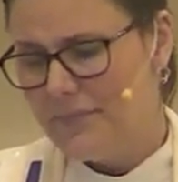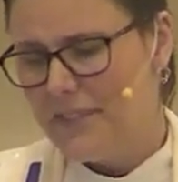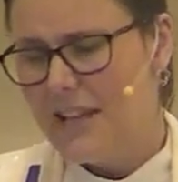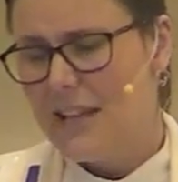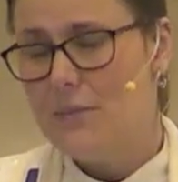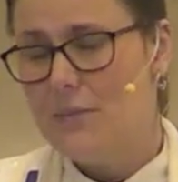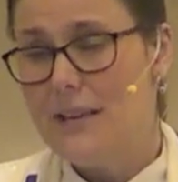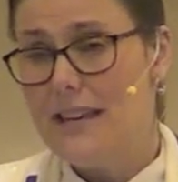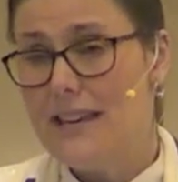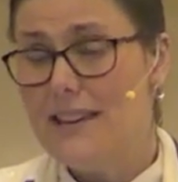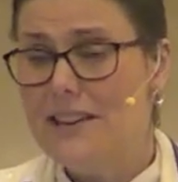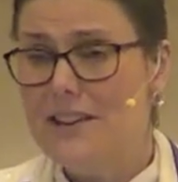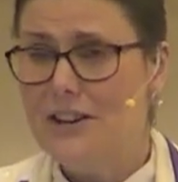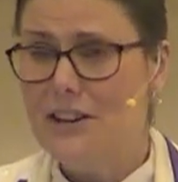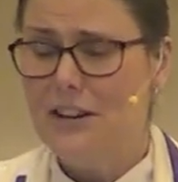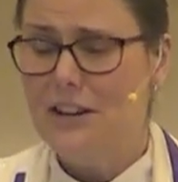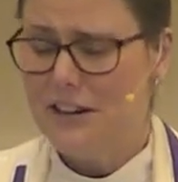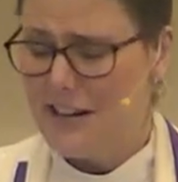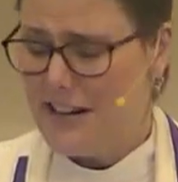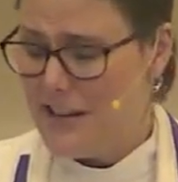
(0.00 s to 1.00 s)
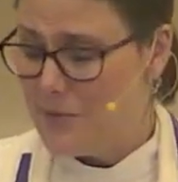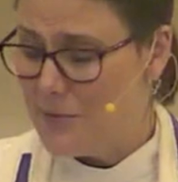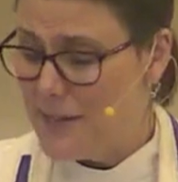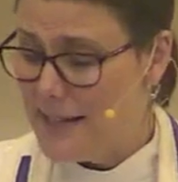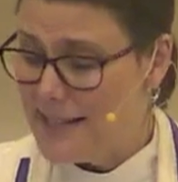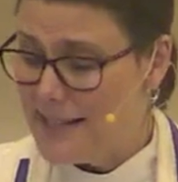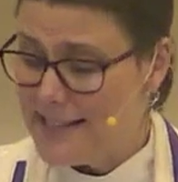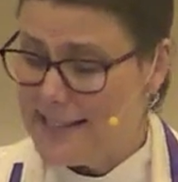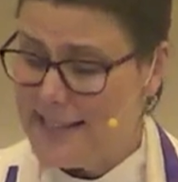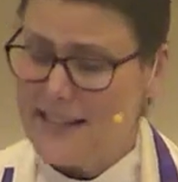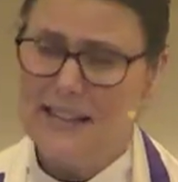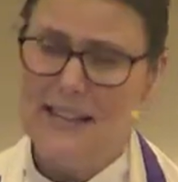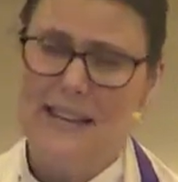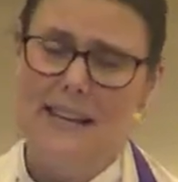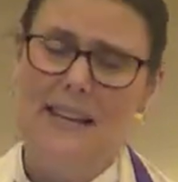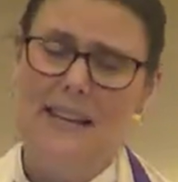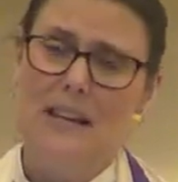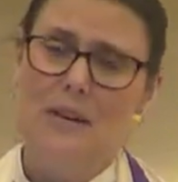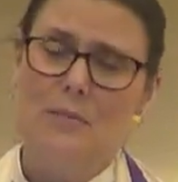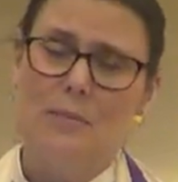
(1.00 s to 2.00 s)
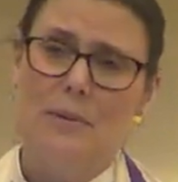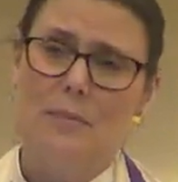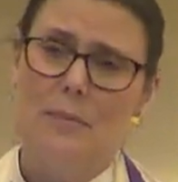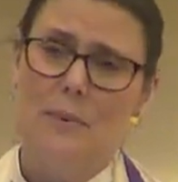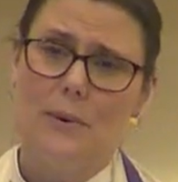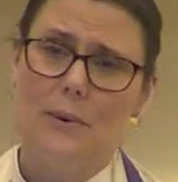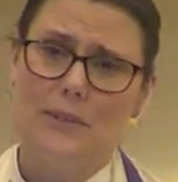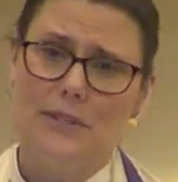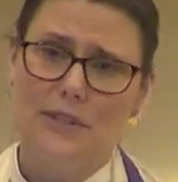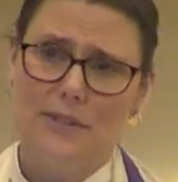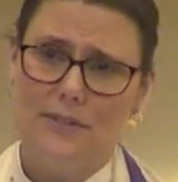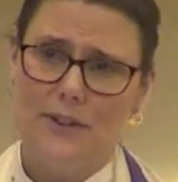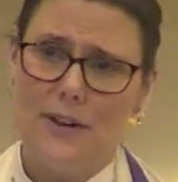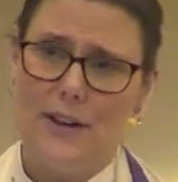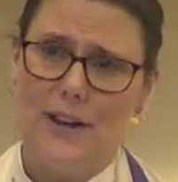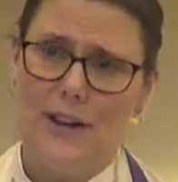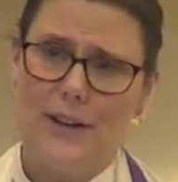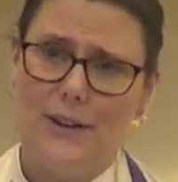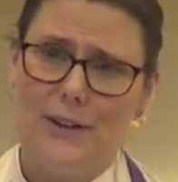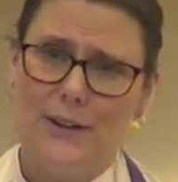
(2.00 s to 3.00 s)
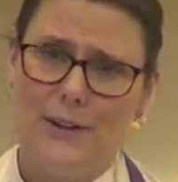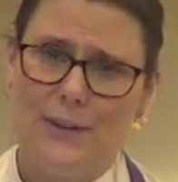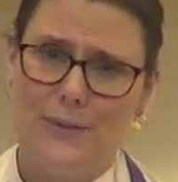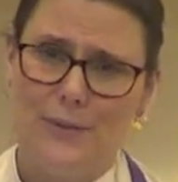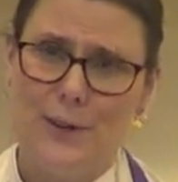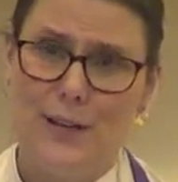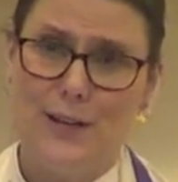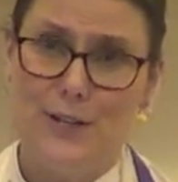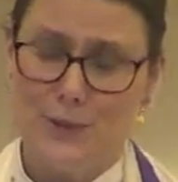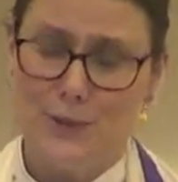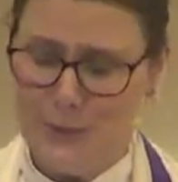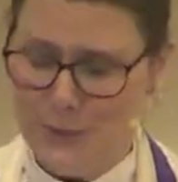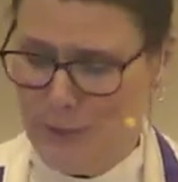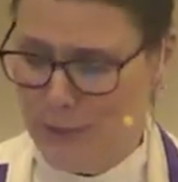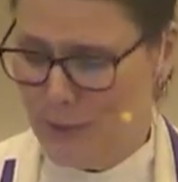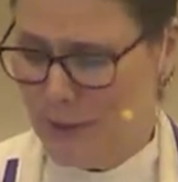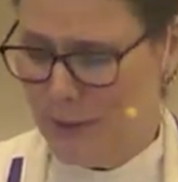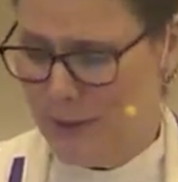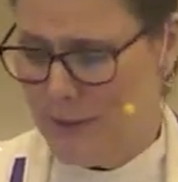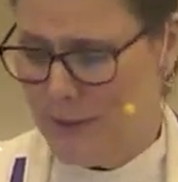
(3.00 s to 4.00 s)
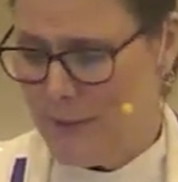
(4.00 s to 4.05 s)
and we hear and we see, but most of all, we do.